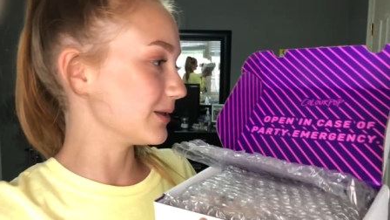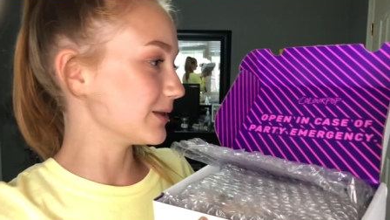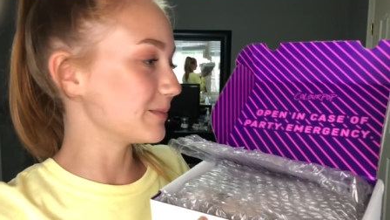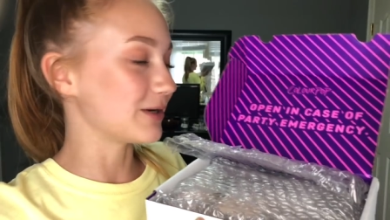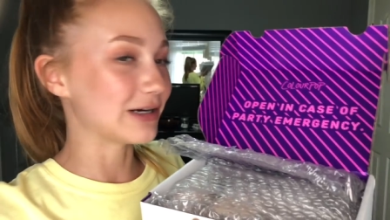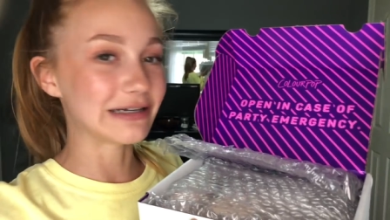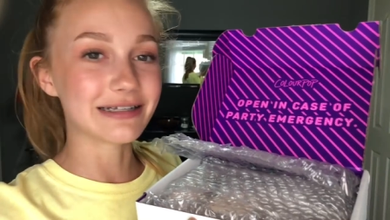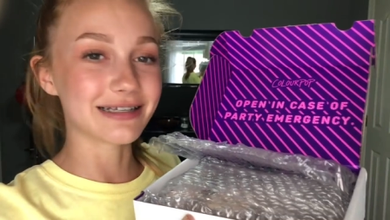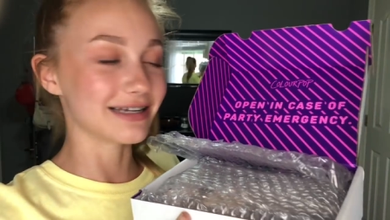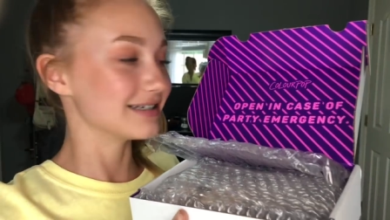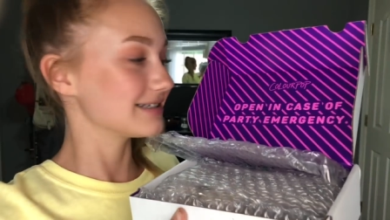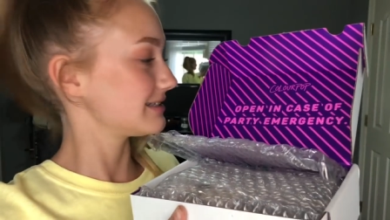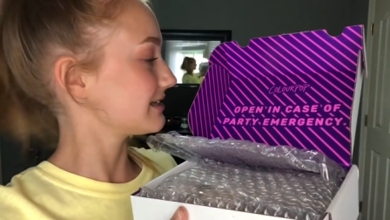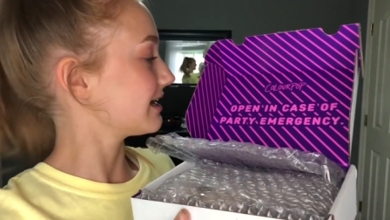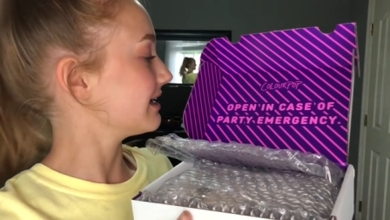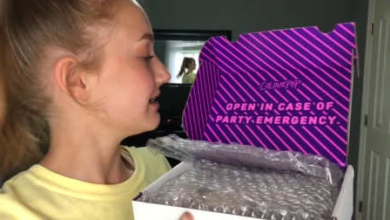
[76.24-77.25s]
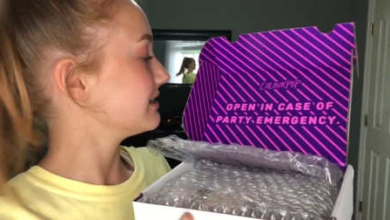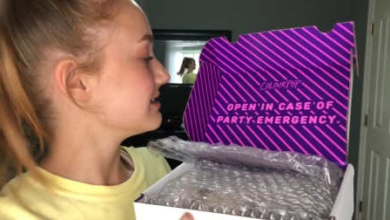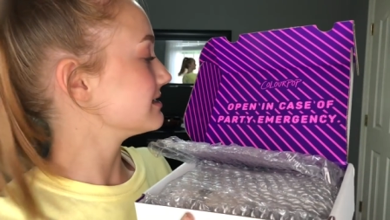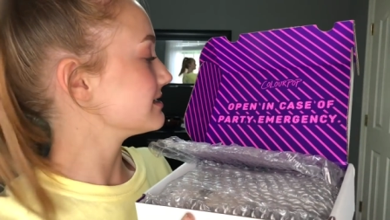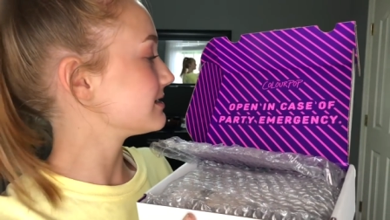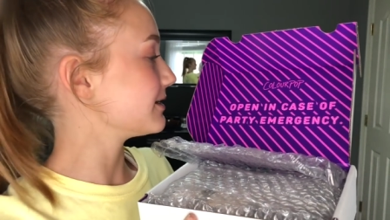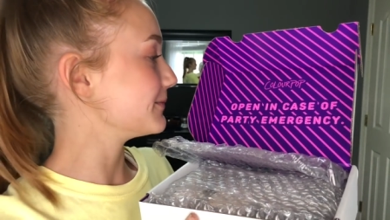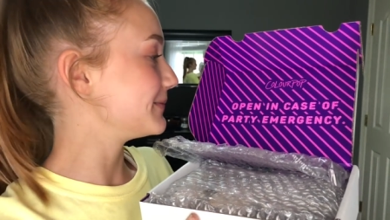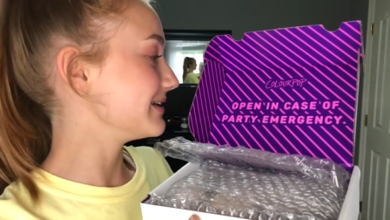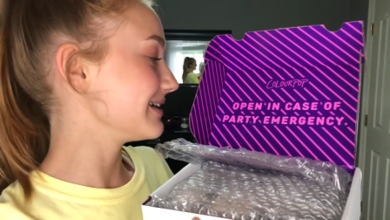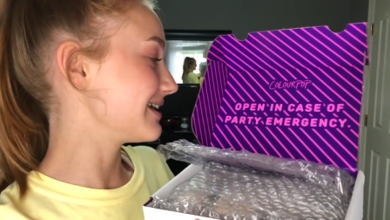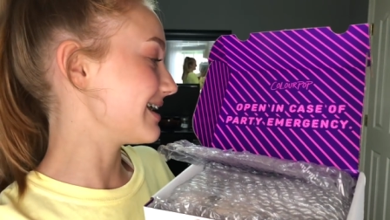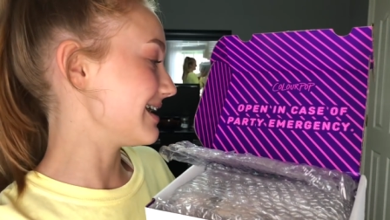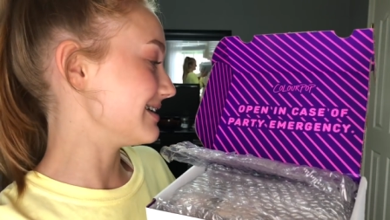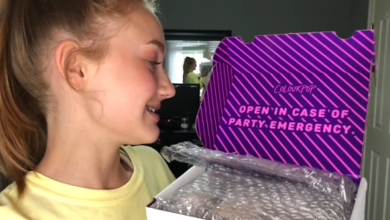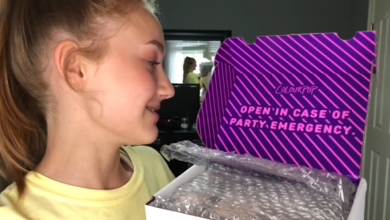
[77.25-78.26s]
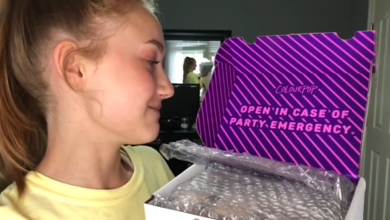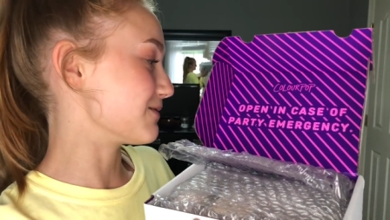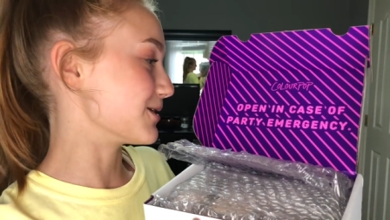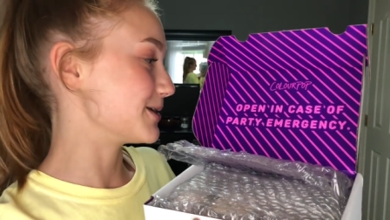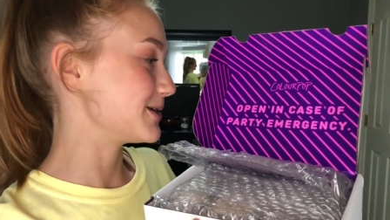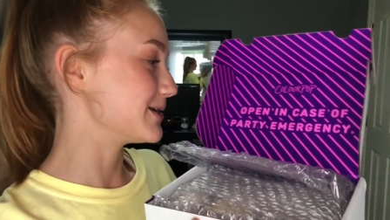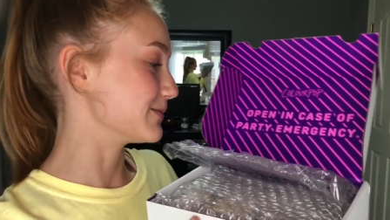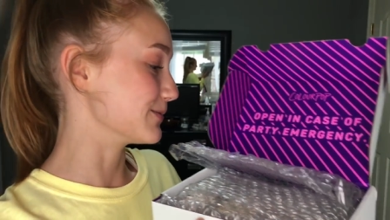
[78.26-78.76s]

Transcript: On the box, it says opening case of party